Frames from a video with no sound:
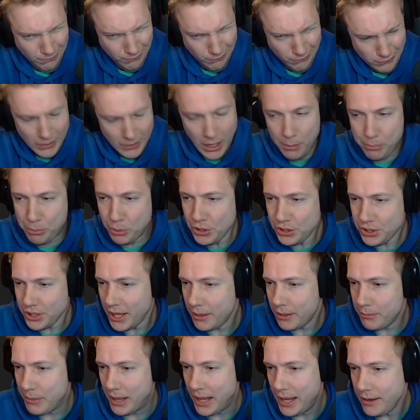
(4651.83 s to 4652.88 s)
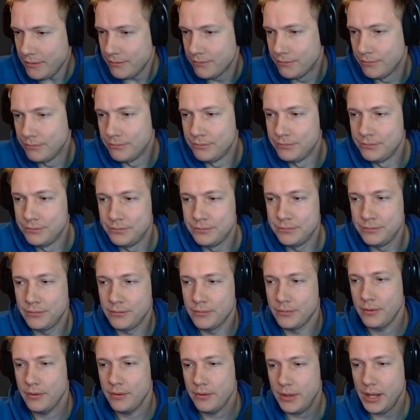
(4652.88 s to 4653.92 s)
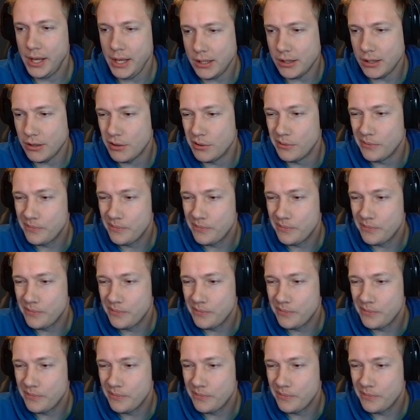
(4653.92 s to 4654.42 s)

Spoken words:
I appreciate it, man. Thank you.